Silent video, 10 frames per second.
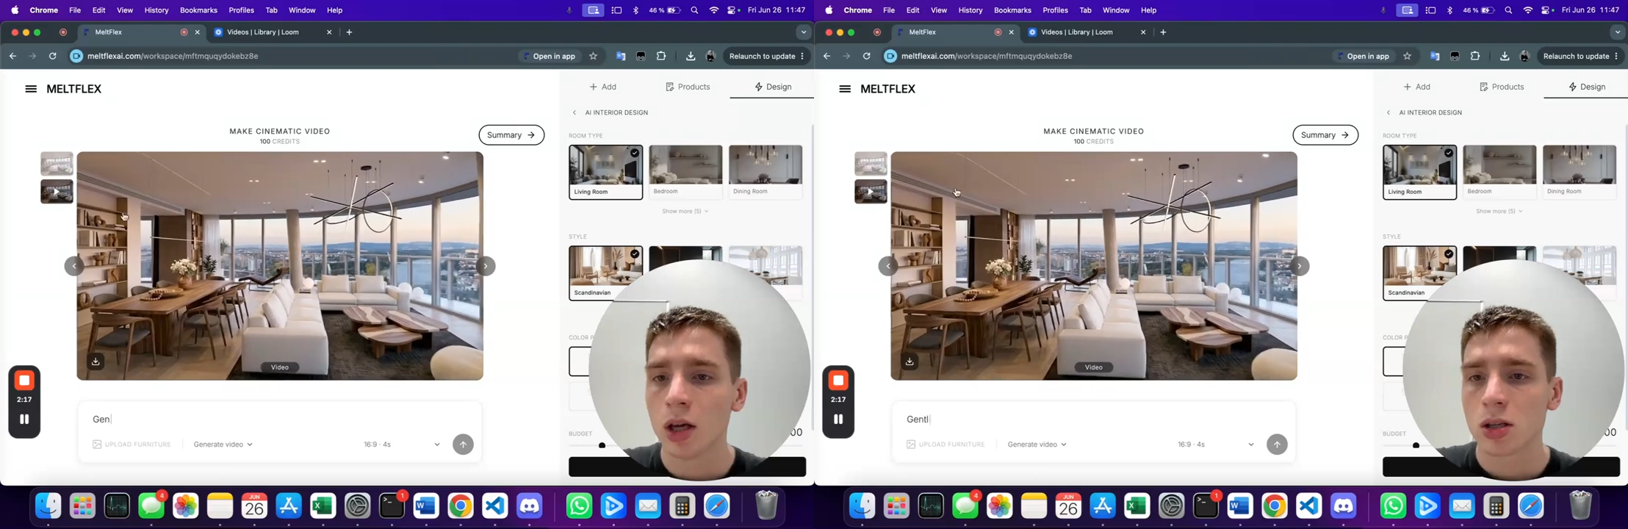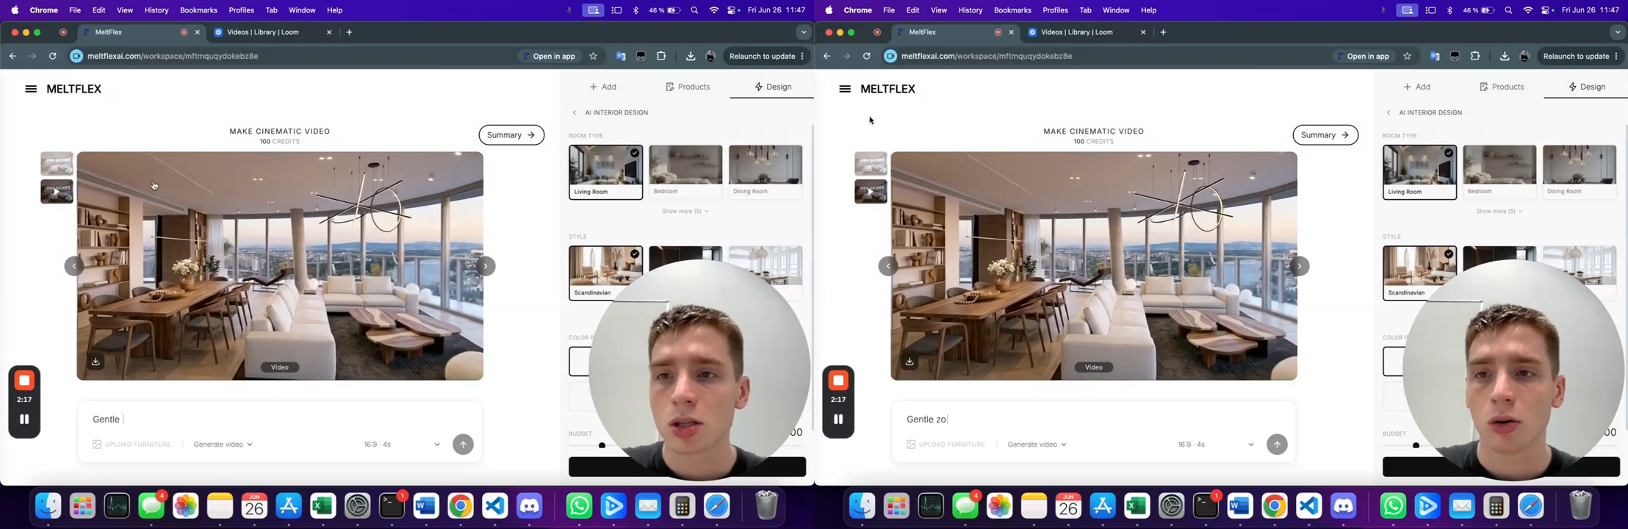
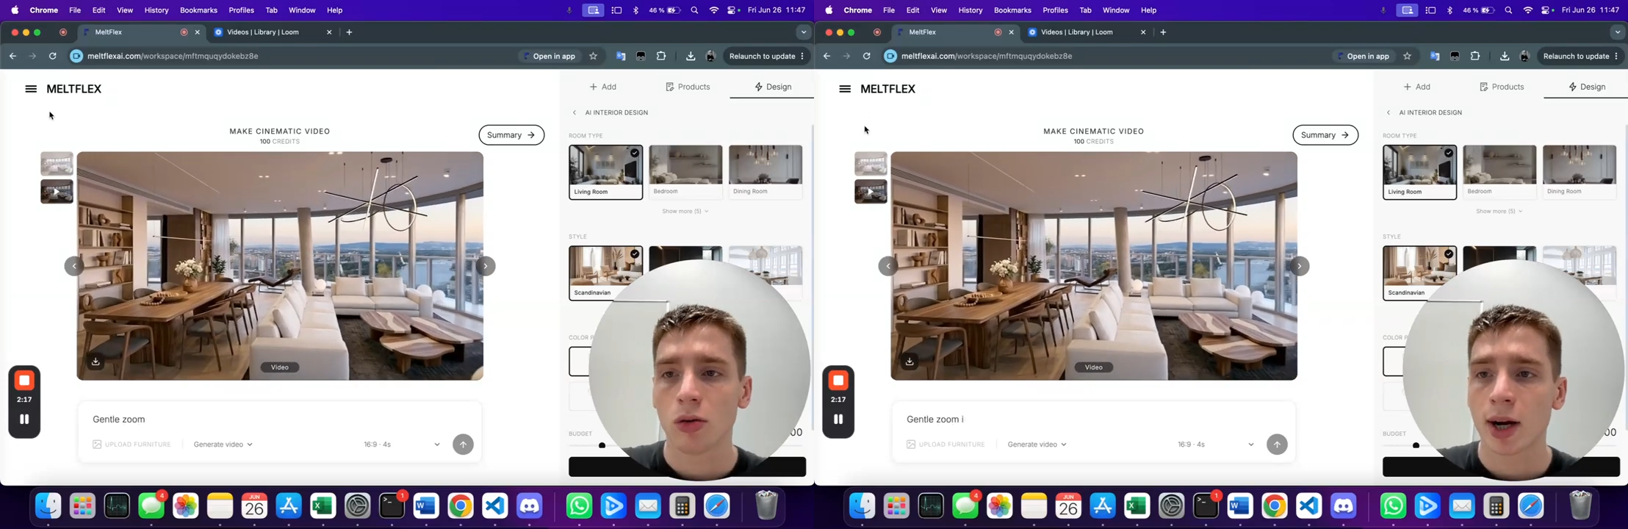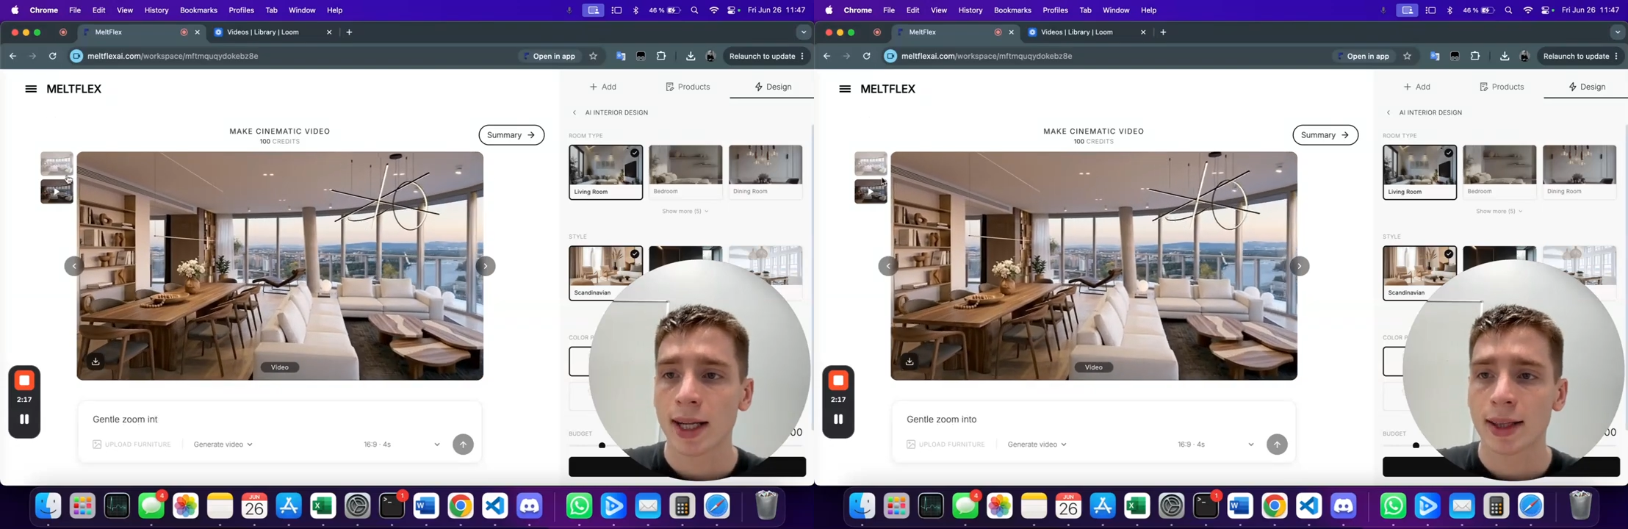So
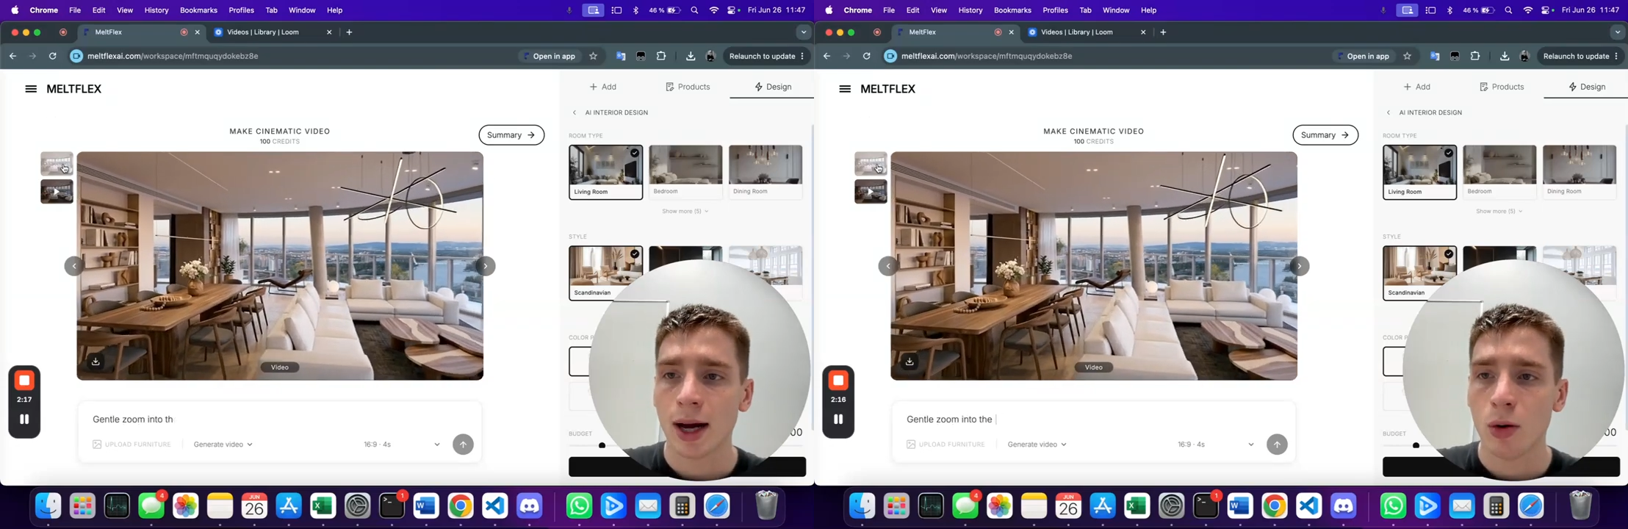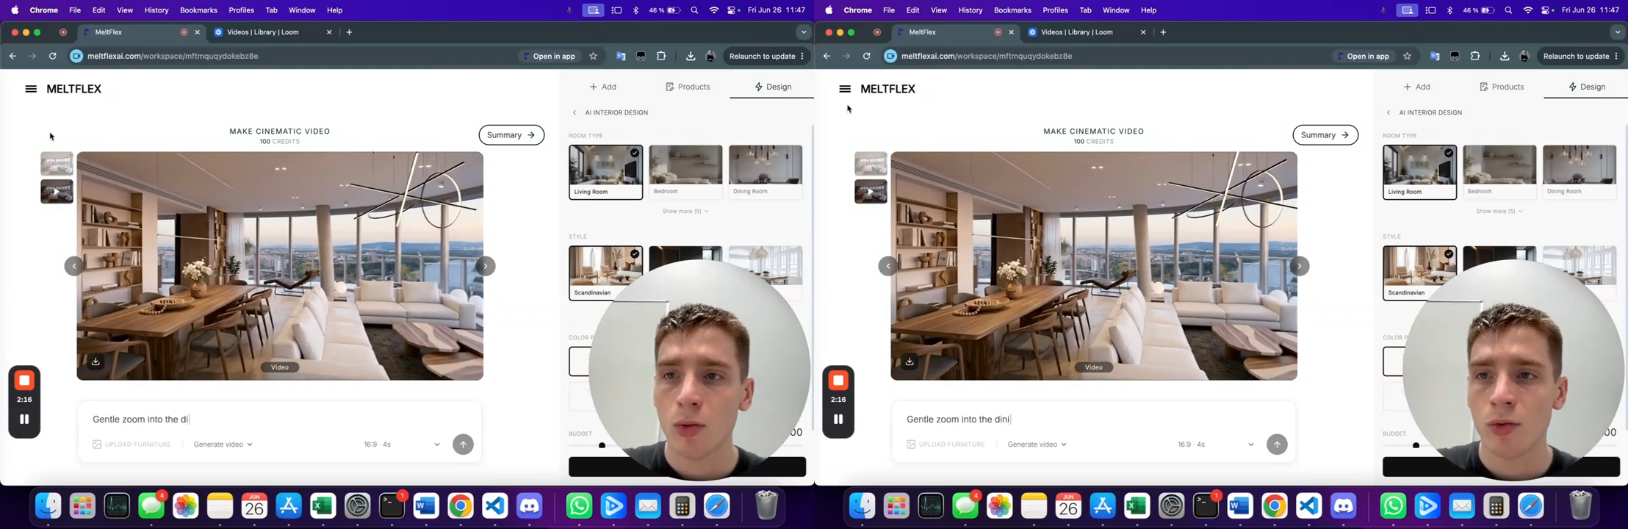right
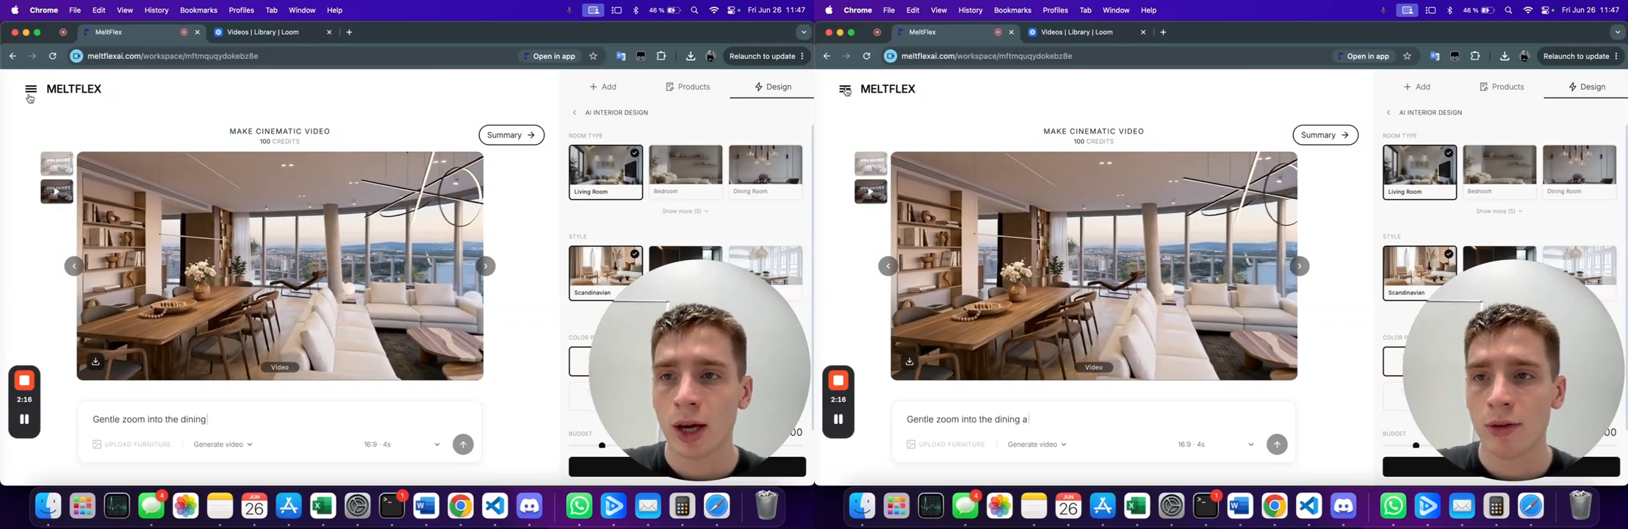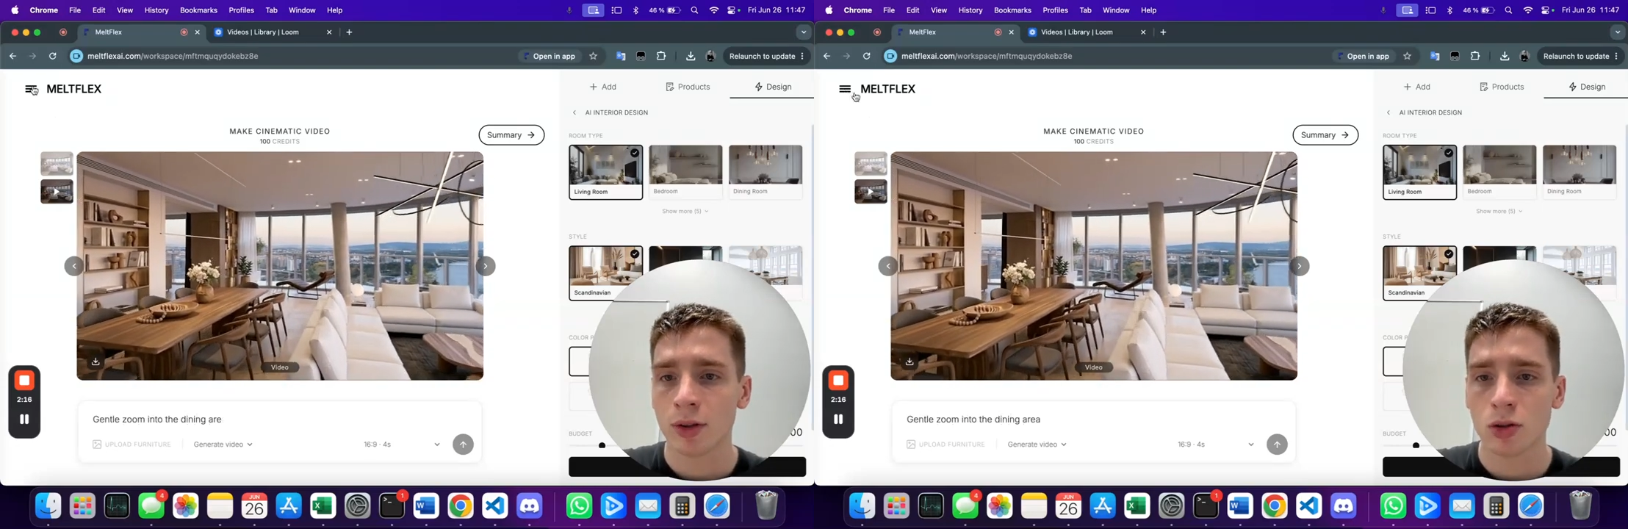now we have